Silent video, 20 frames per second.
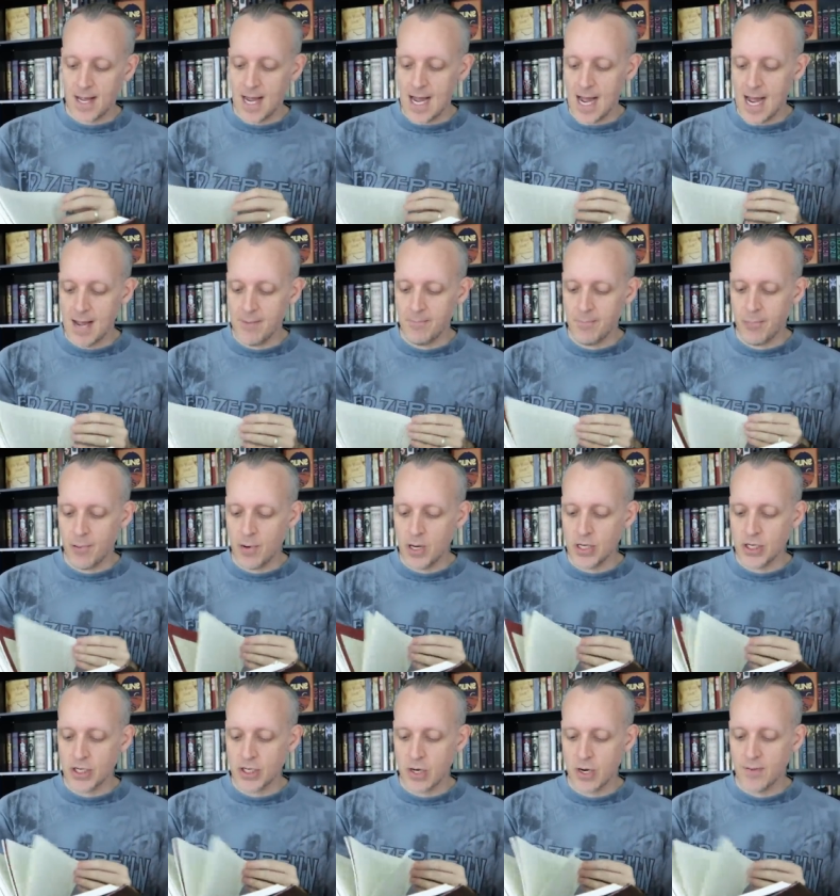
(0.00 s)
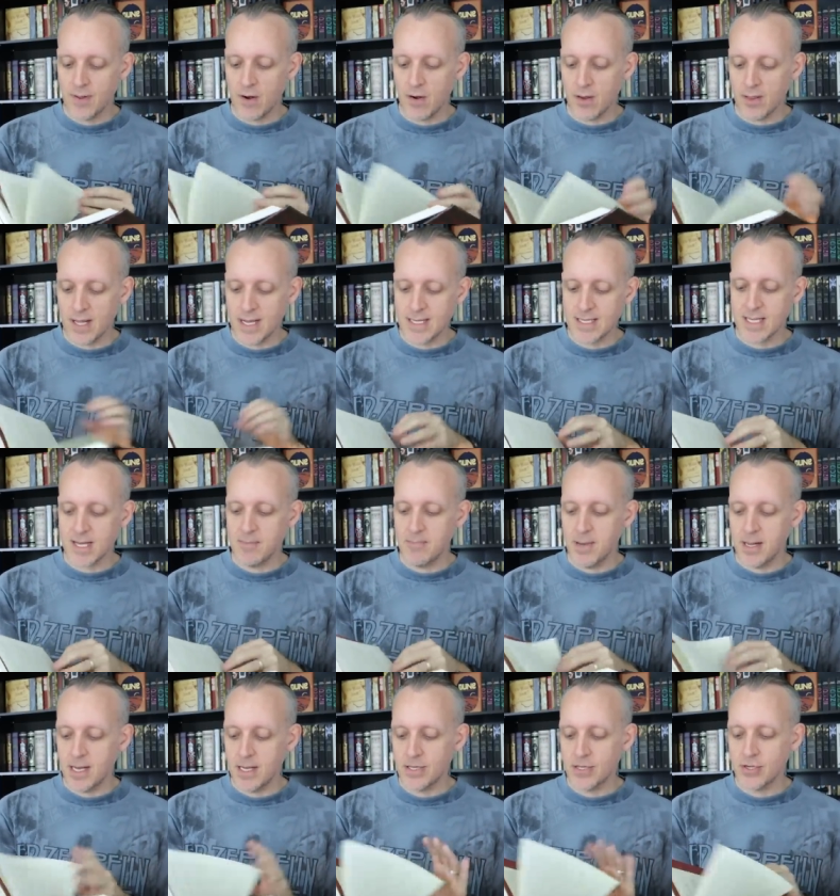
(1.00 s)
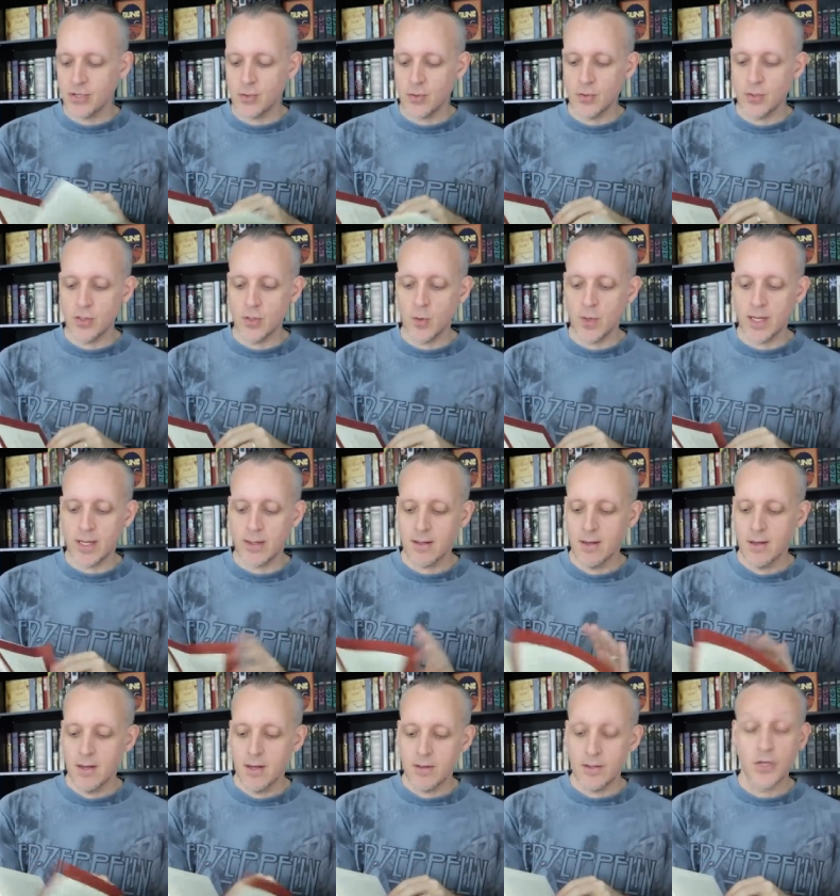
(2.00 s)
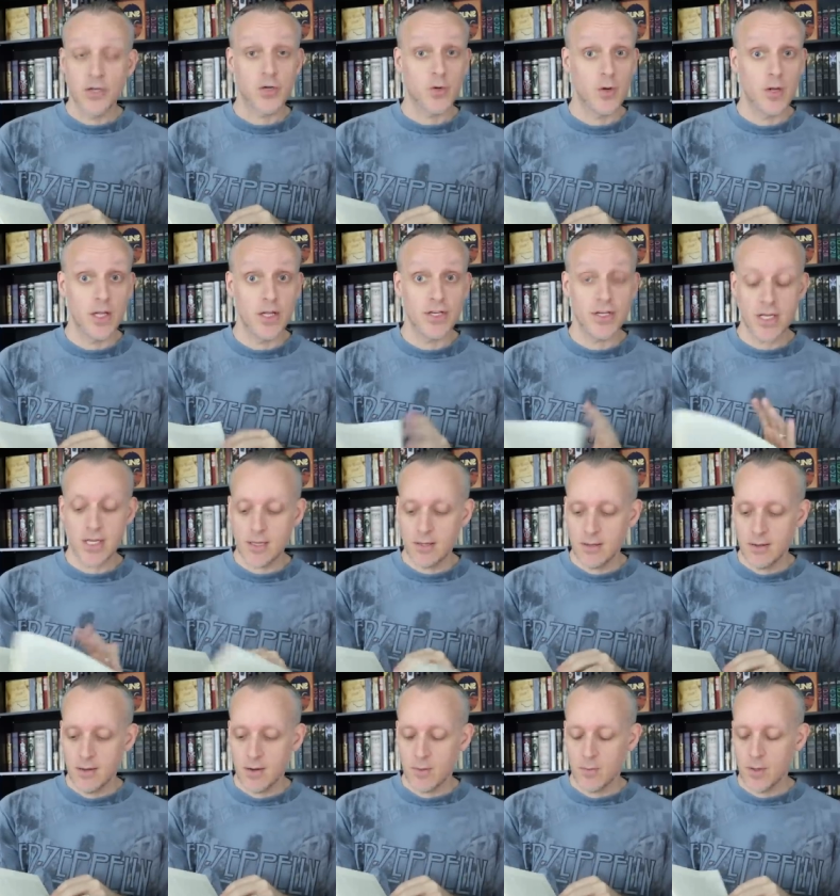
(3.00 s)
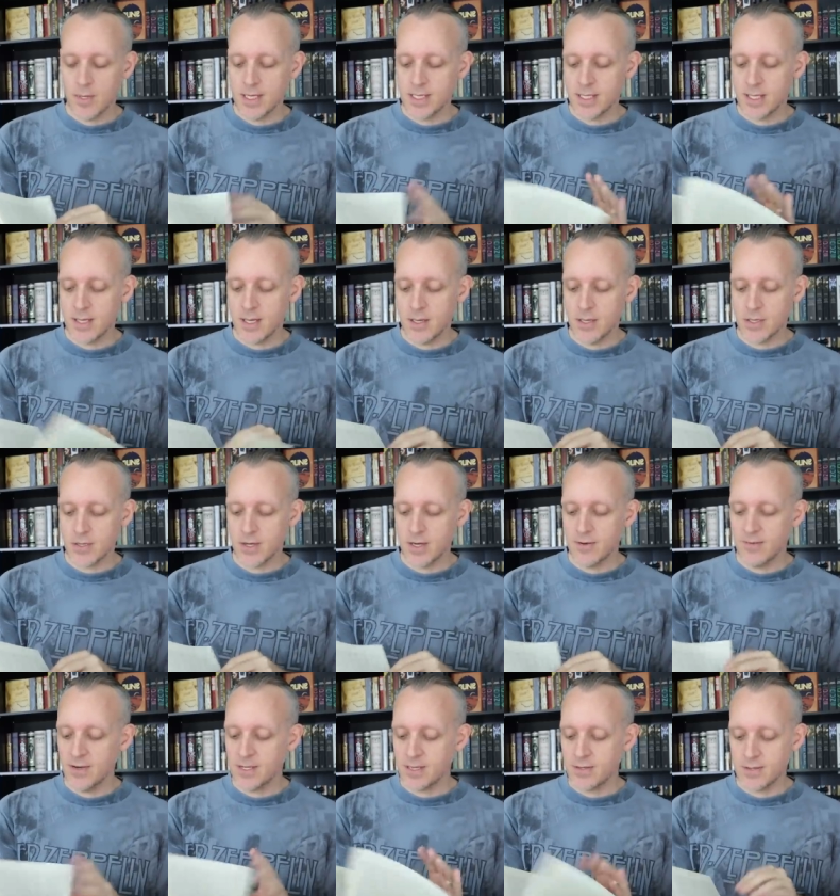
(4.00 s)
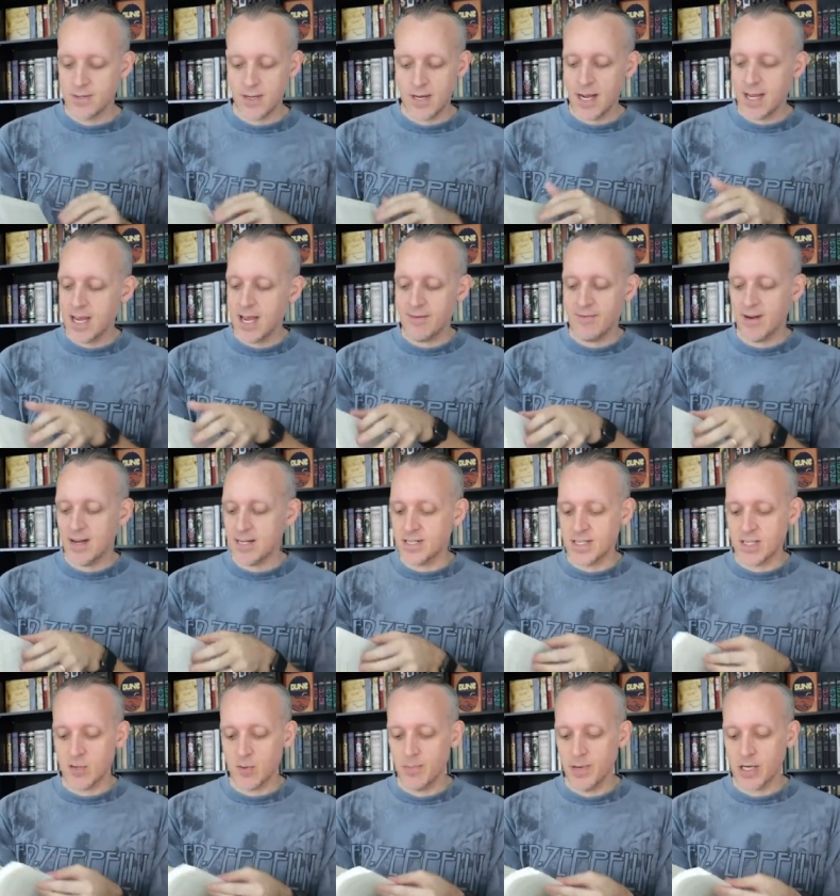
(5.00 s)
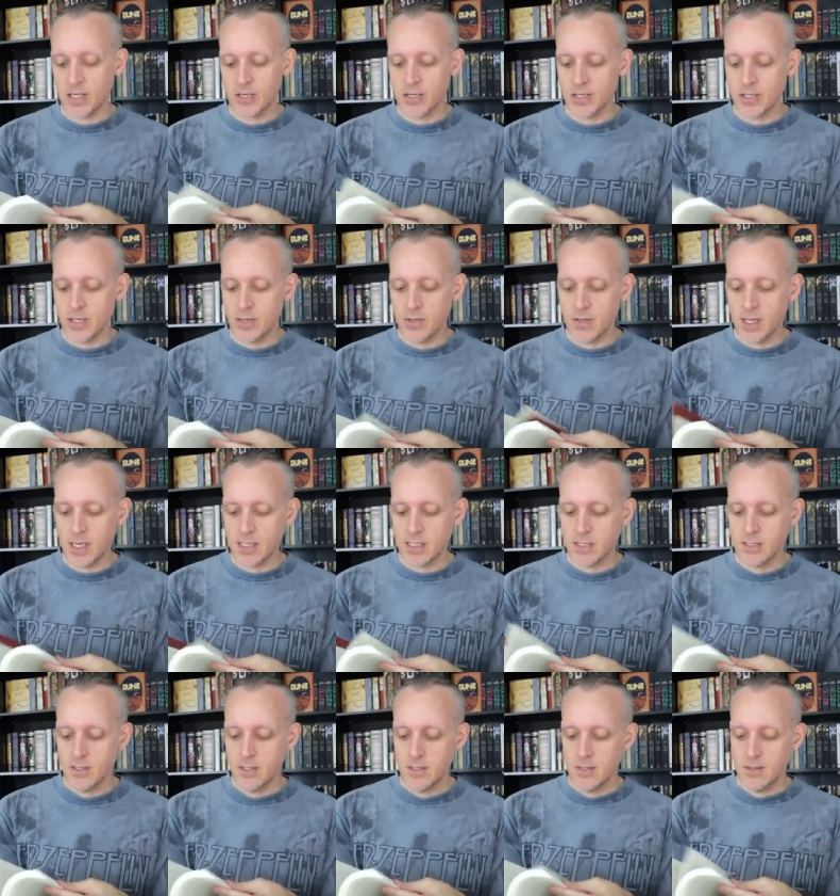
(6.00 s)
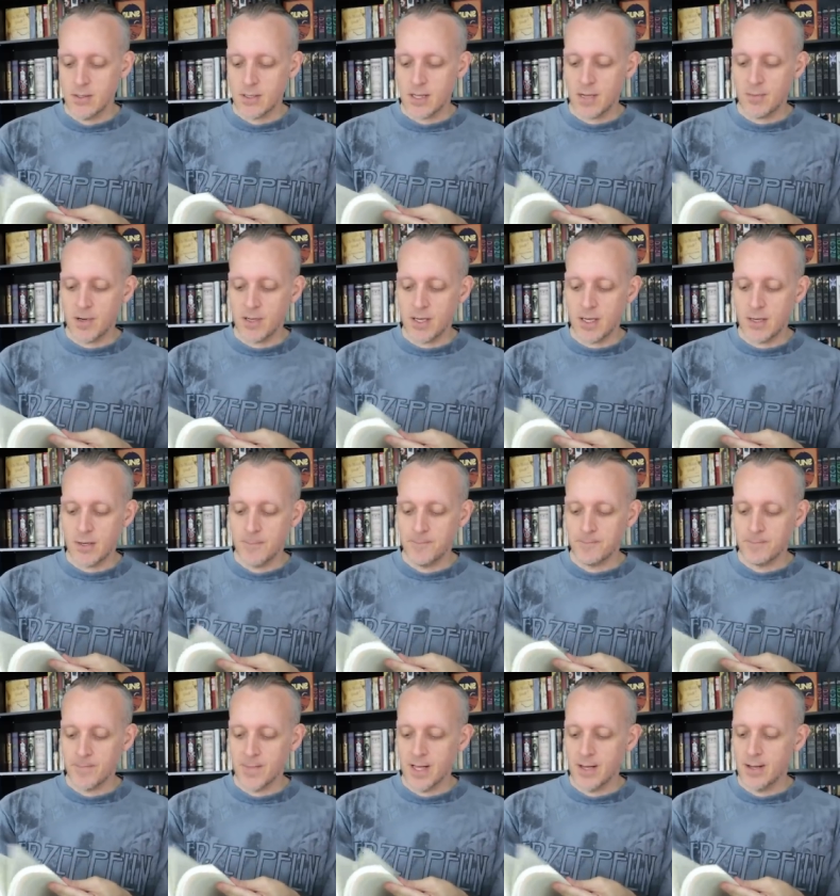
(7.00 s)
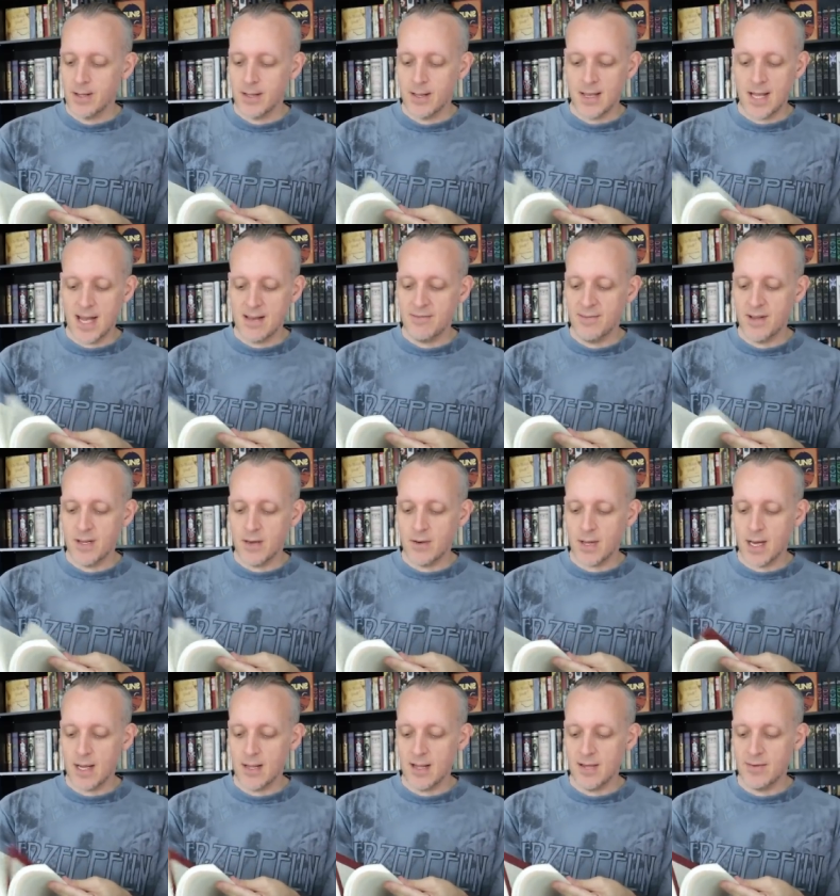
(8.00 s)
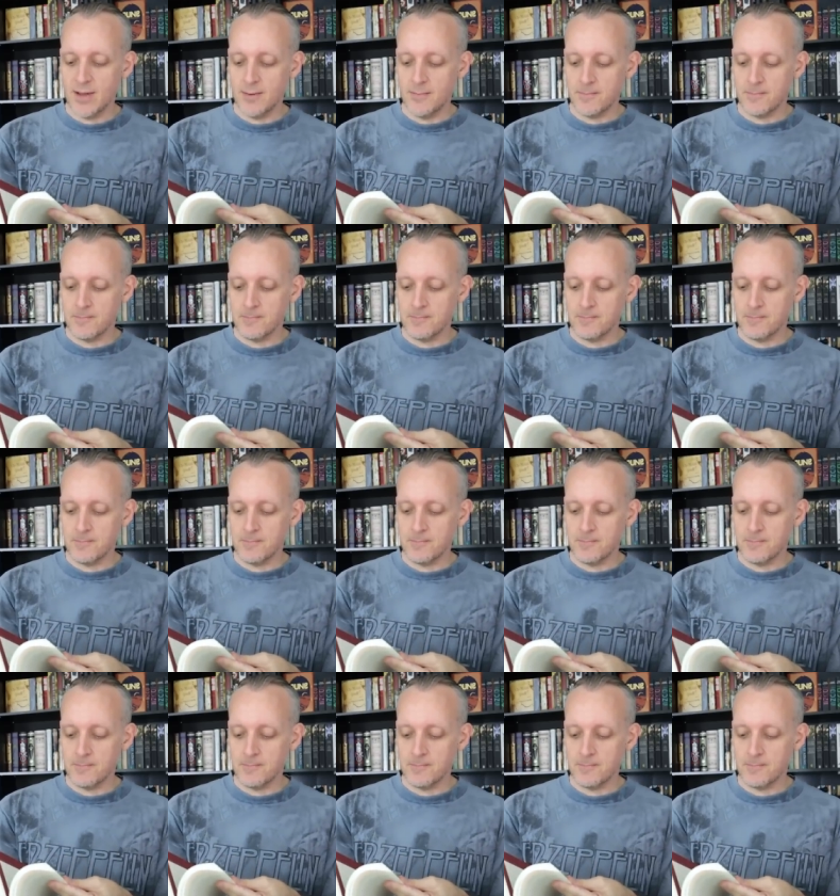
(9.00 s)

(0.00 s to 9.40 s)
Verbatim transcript: I'm pretty sure they're at least committed to doing the trilogy, releasing the illustrated edition. And I can't find a single picture to show you guys. Come on now. Live video, you gotta love it.